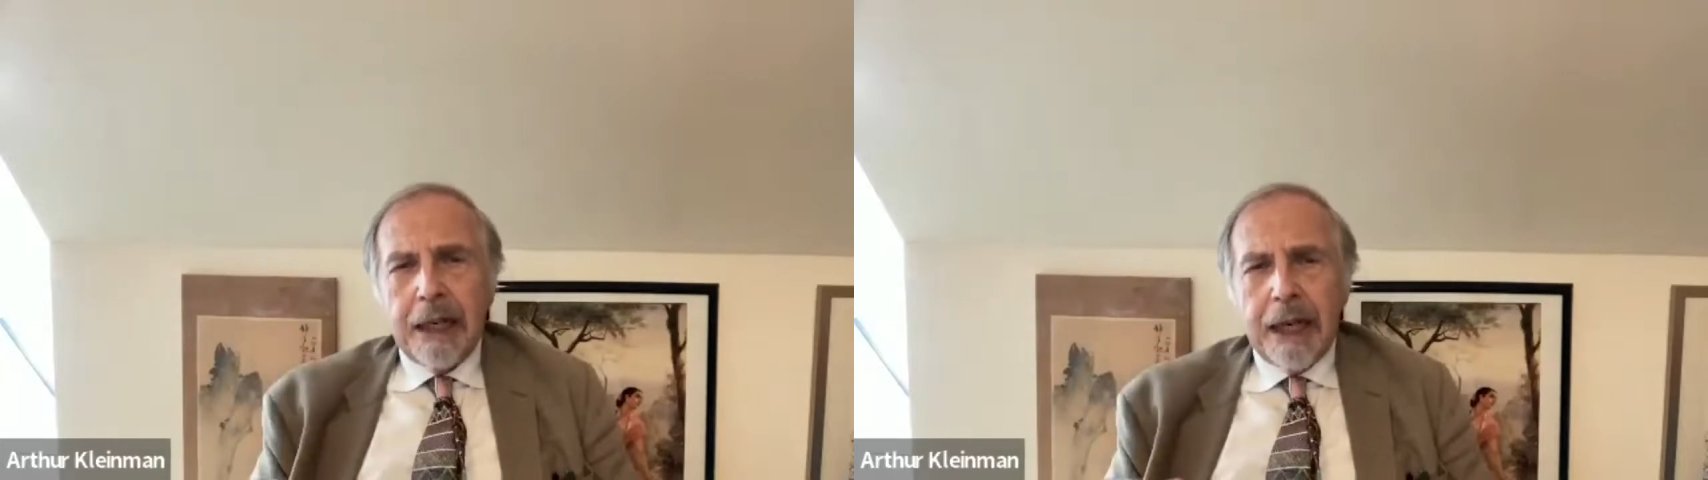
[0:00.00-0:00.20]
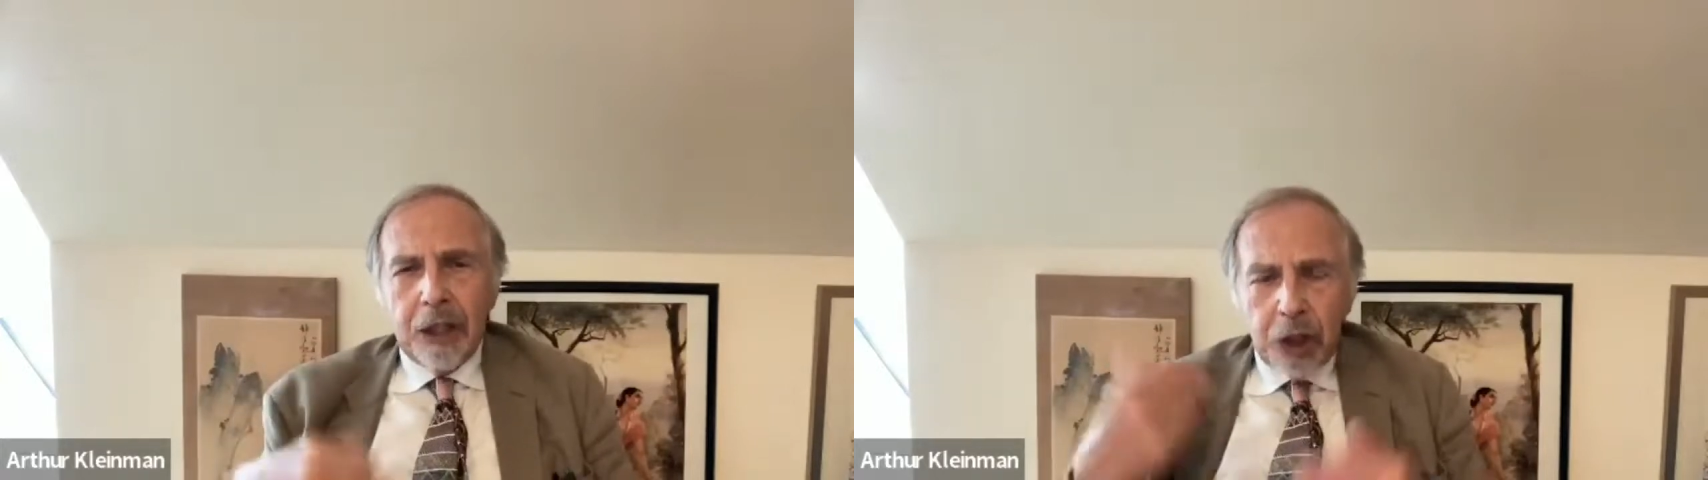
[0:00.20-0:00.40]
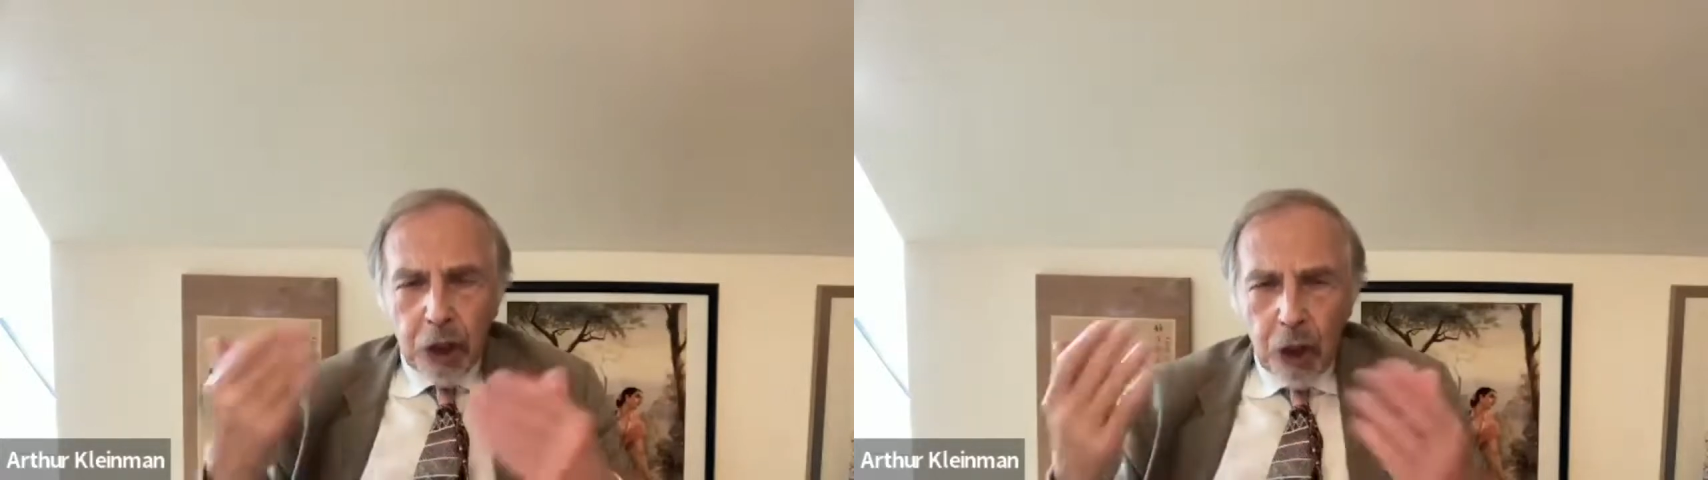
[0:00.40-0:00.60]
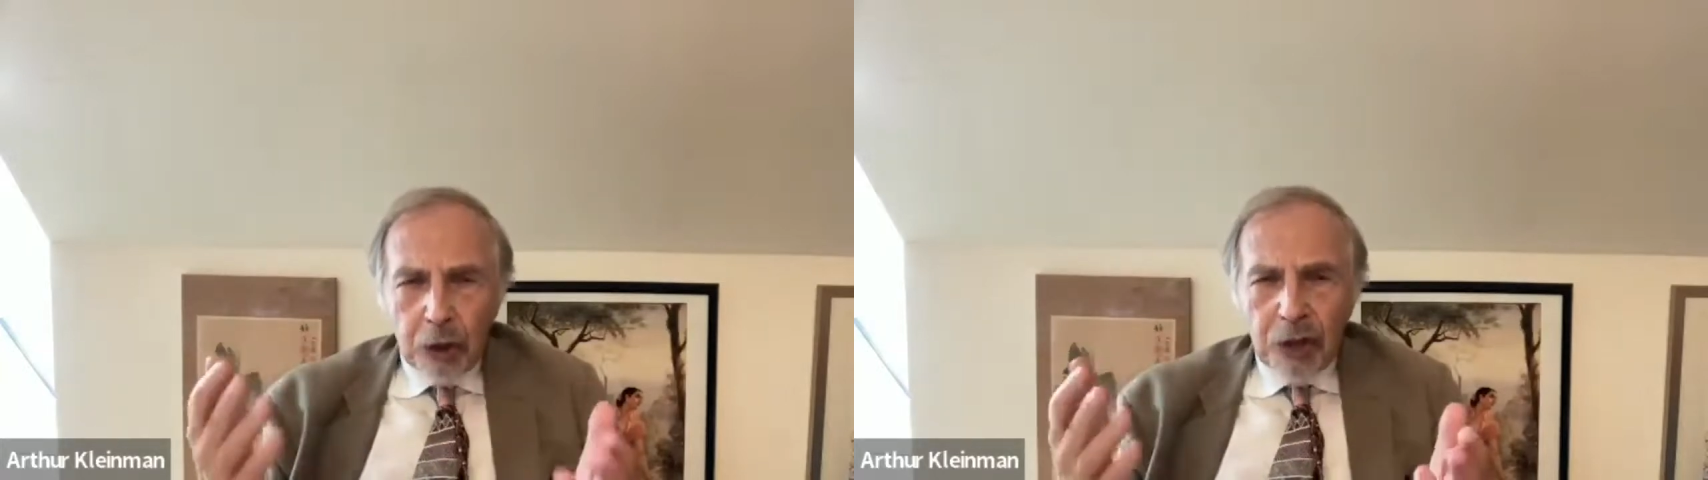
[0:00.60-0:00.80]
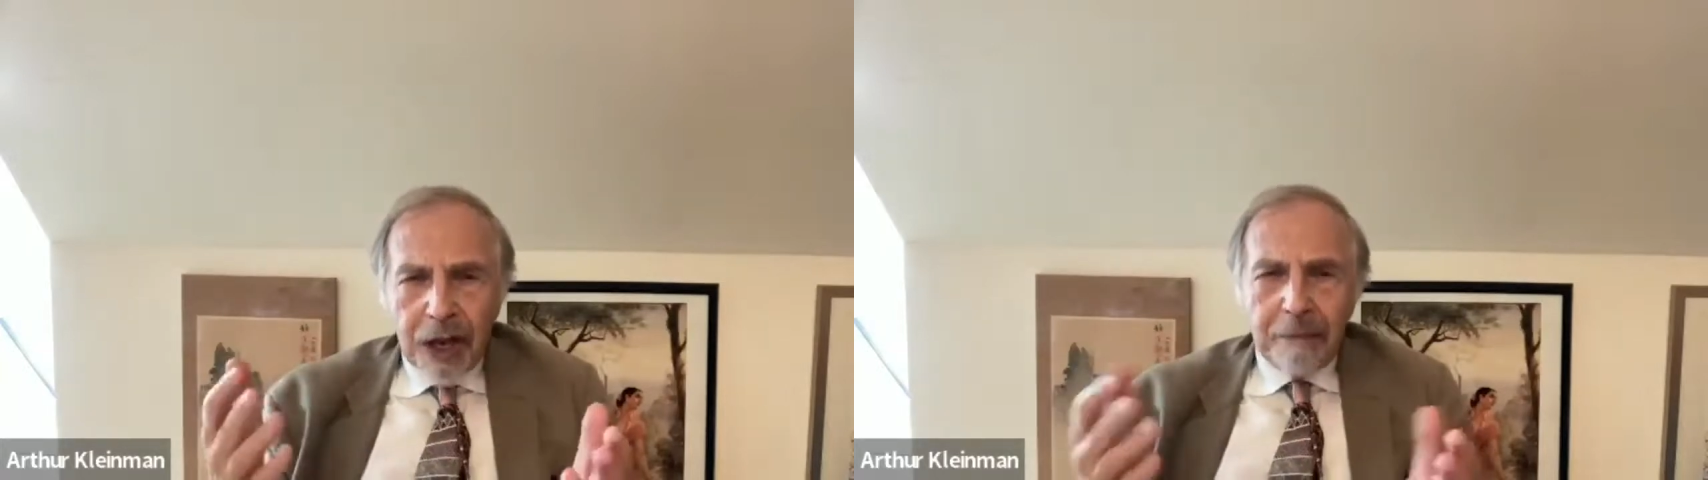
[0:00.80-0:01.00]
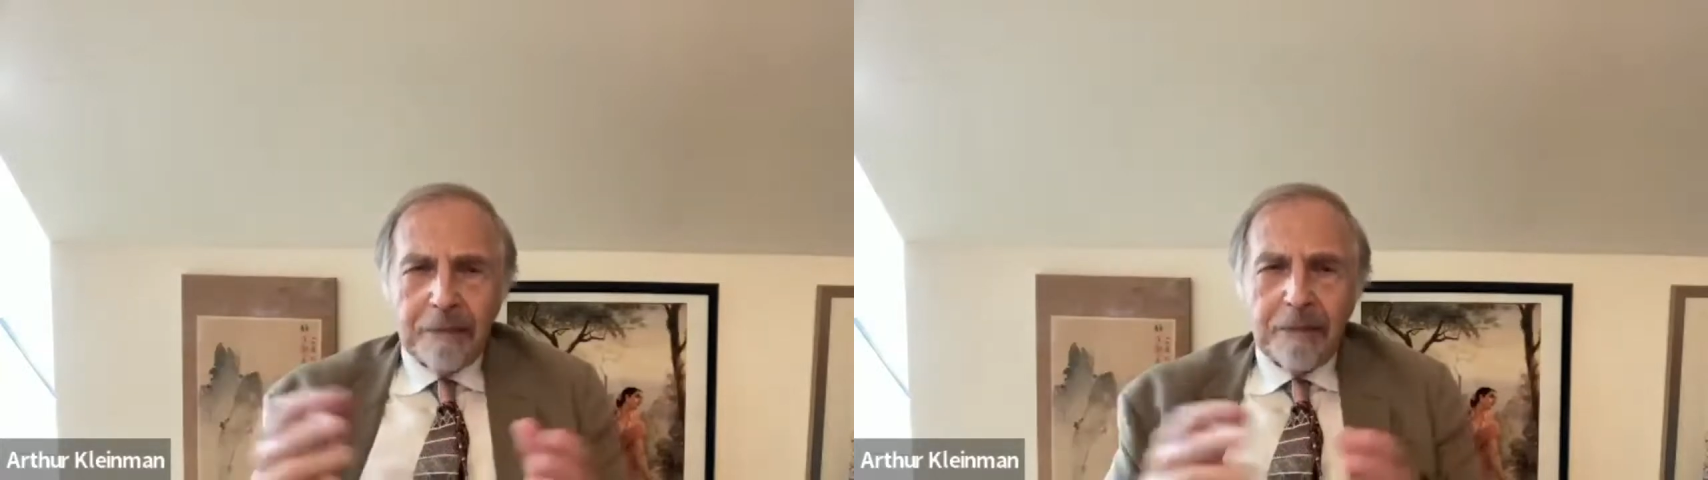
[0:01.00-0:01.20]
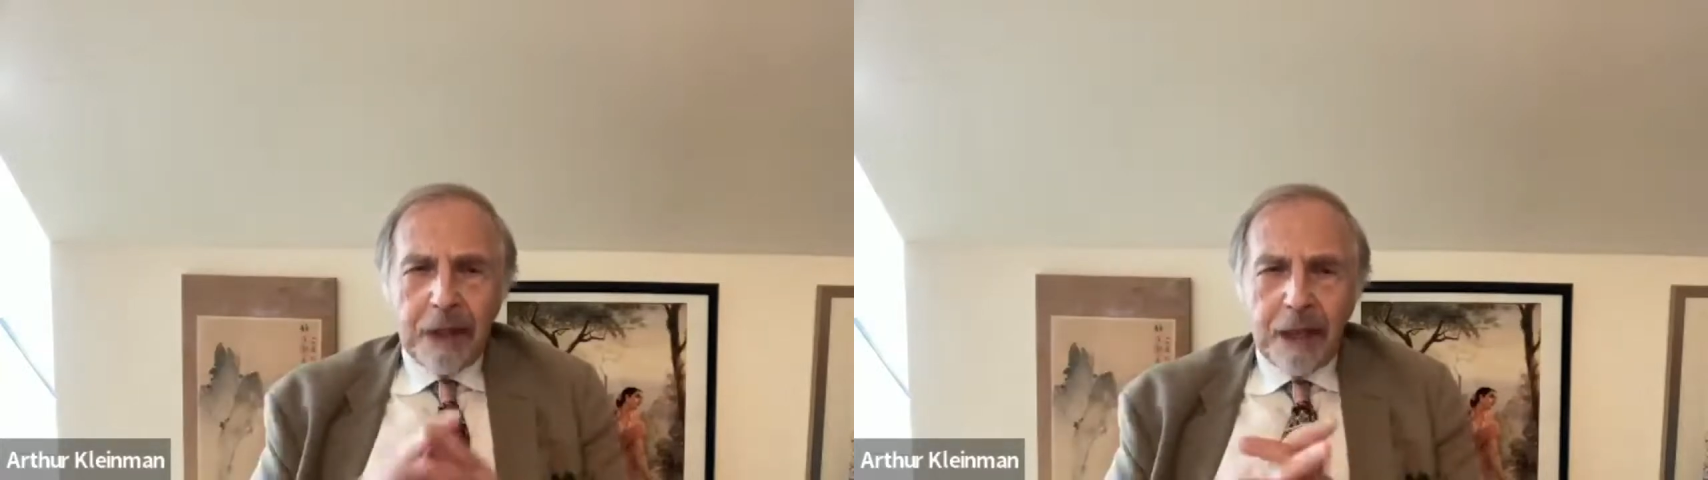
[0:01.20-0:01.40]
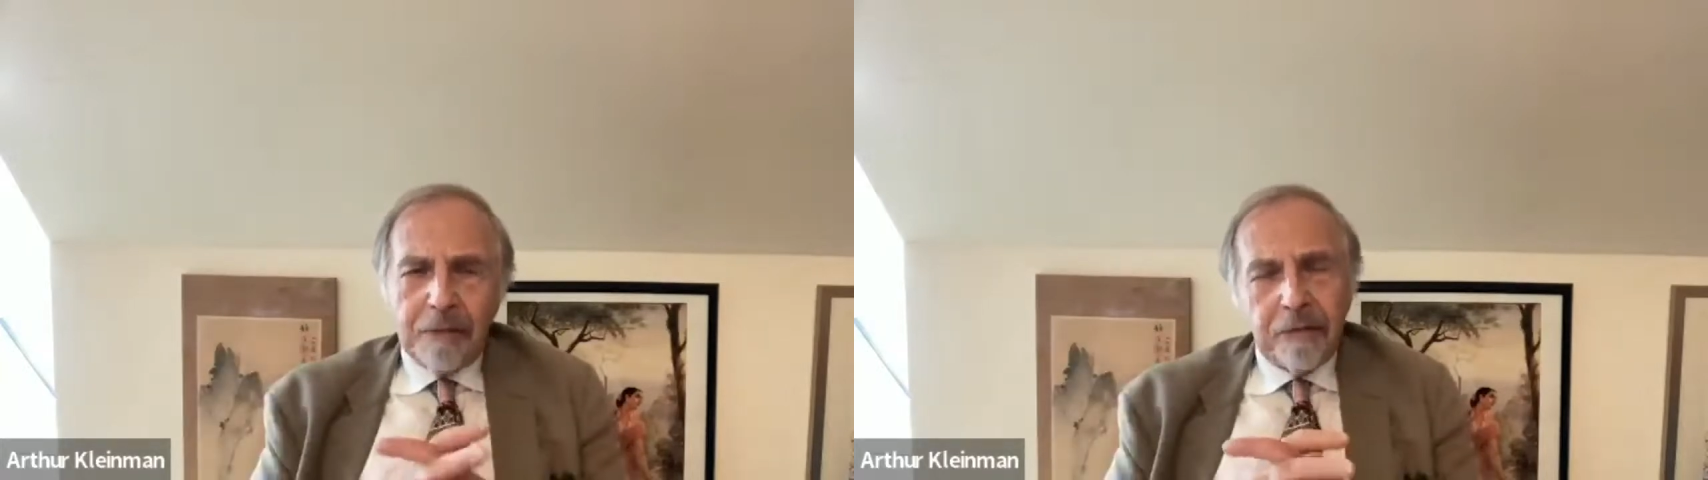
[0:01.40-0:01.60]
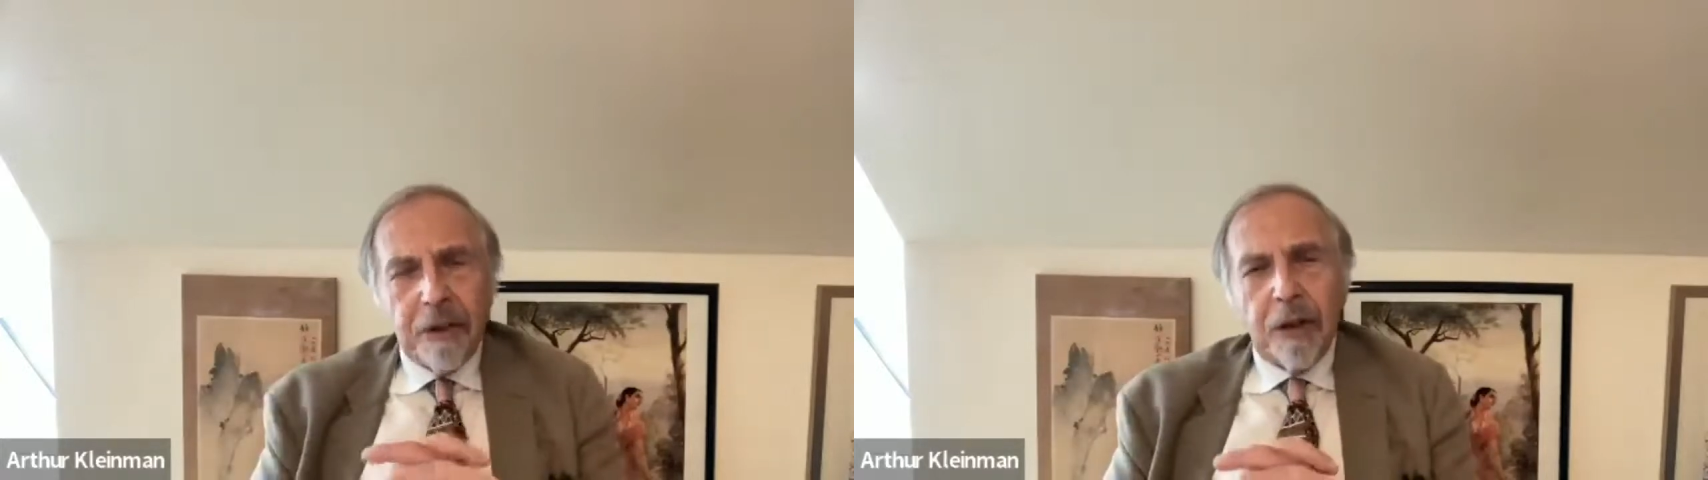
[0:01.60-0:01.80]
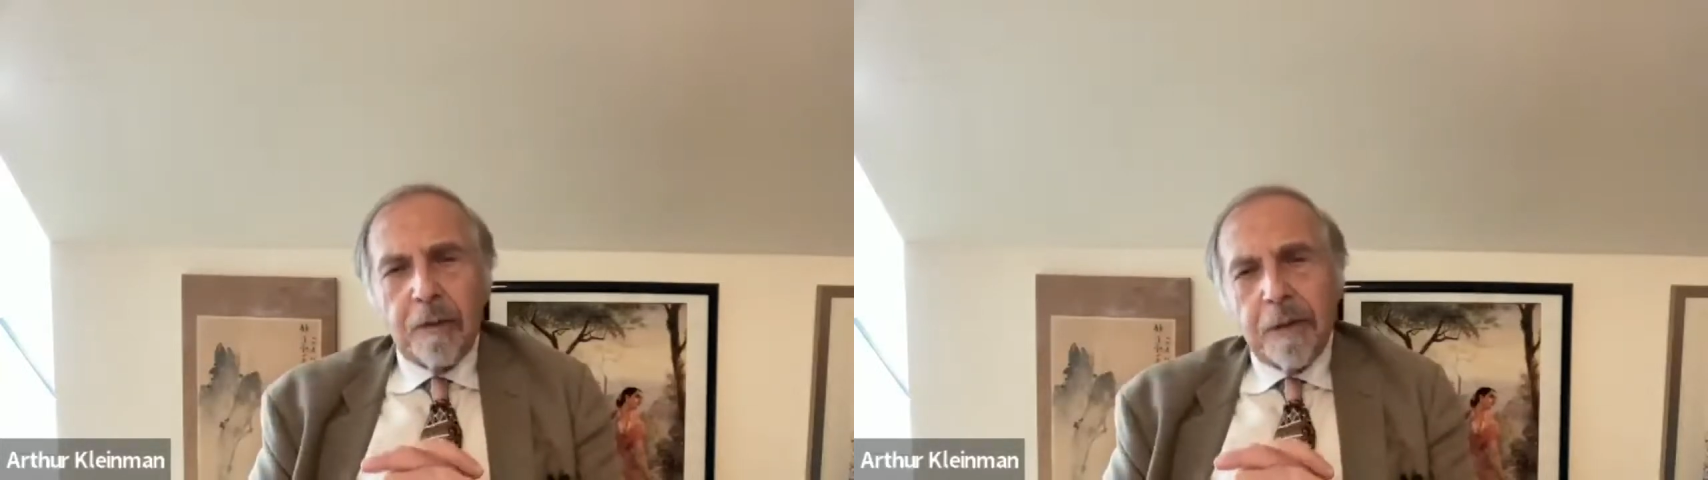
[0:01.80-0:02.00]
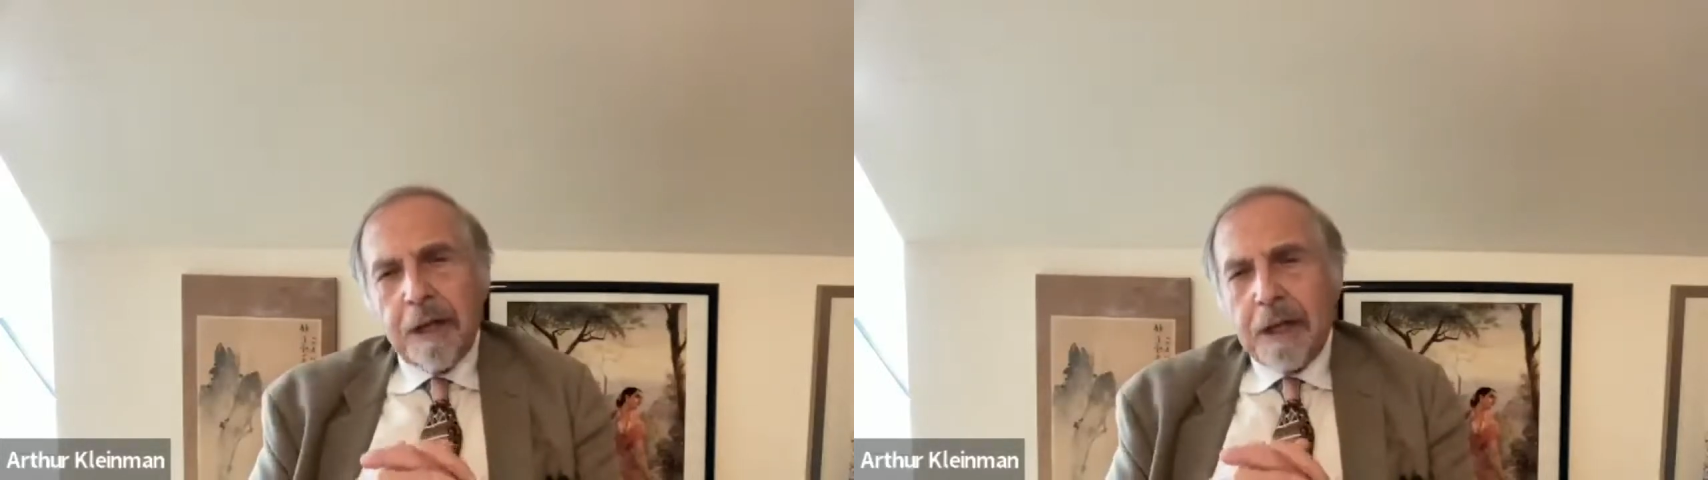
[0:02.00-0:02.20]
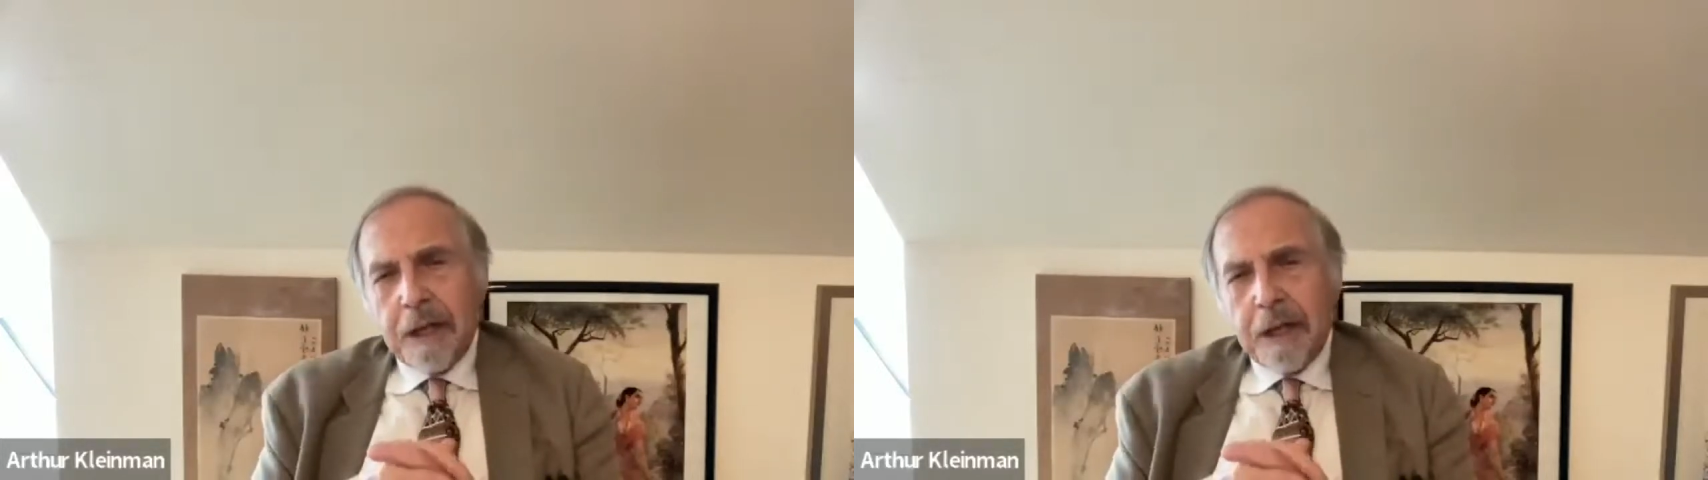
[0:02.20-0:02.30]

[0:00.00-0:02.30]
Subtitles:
and showed them in film